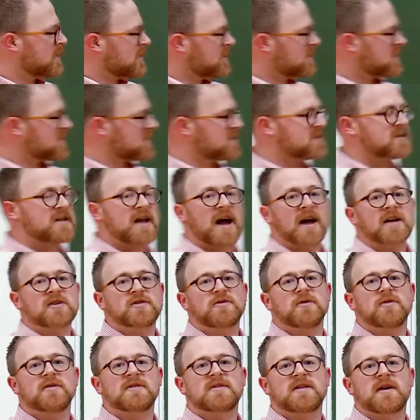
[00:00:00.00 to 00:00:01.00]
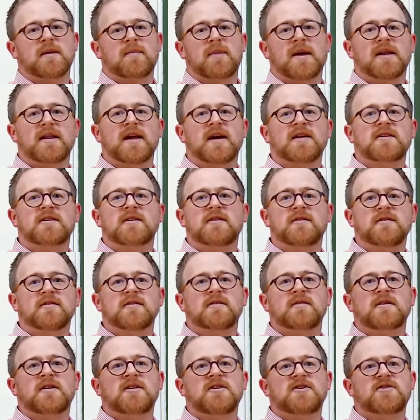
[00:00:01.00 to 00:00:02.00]
This is an actual
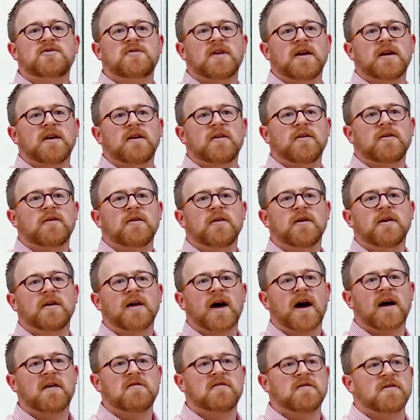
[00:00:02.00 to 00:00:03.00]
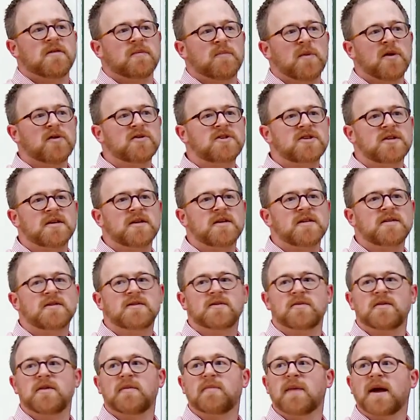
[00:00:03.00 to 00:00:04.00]
topological constraint on either the motions
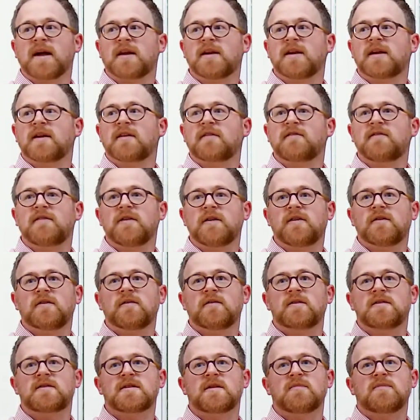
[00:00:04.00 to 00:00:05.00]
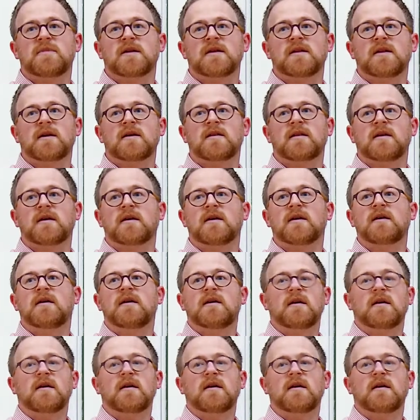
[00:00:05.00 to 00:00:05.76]
or the magnetic field or something like that.